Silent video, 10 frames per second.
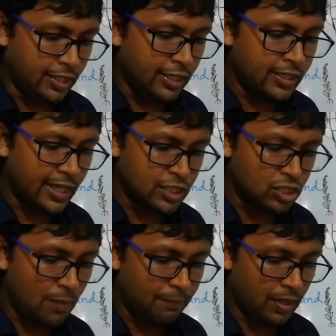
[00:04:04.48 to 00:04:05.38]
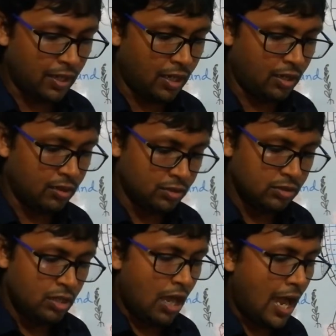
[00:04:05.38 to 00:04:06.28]
in case of
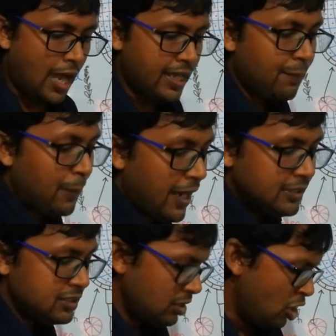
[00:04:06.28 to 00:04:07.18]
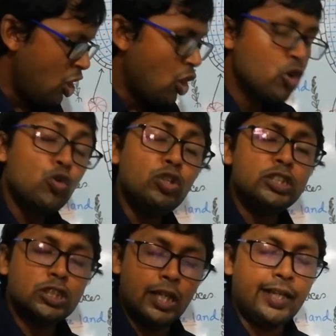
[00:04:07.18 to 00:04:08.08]
higher plants, roots
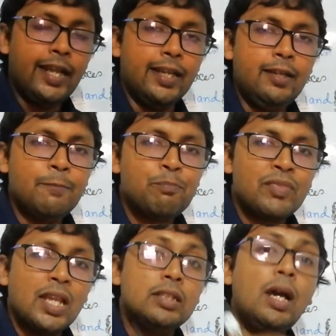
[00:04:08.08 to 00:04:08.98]
contain the